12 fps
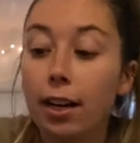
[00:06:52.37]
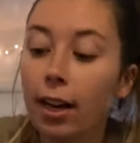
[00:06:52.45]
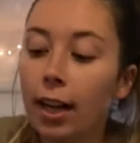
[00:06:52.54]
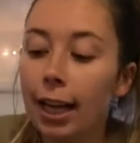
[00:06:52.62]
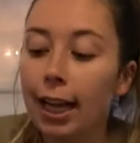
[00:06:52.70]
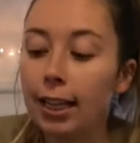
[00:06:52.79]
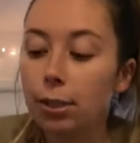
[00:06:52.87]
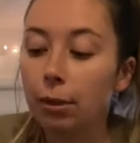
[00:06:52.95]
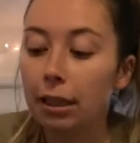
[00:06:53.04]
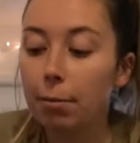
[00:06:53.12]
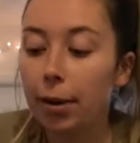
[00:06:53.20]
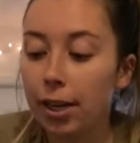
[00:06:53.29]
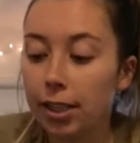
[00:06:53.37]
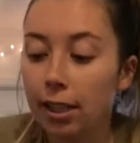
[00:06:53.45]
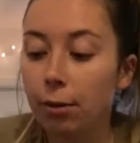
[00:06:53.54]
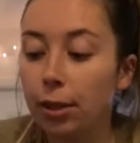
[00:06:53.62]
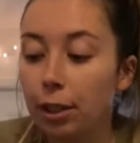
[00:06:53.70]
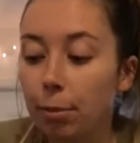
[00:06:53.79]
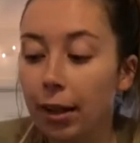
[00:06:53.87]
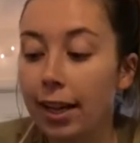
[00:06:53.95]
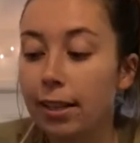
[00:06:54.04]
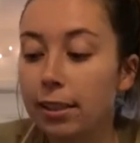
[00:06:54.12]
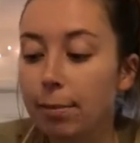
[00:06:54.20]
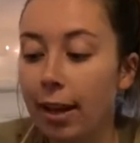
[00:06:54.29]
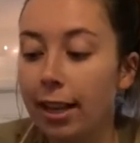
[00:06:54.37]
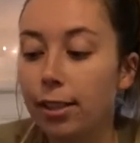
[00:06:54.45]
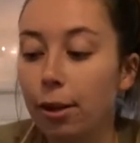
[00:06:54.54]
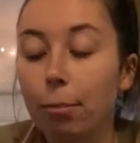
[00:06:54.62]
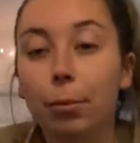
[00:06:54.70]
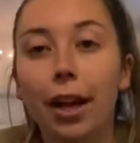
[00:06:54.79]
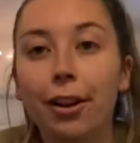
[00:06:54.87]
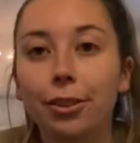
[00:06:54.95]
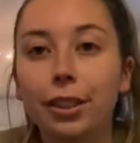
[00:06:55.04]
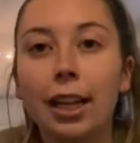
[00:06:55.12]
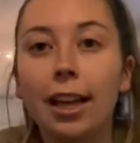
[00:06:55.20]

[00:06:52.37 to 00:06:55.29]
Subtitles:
and that's really embarrassing when your pants are unbloused.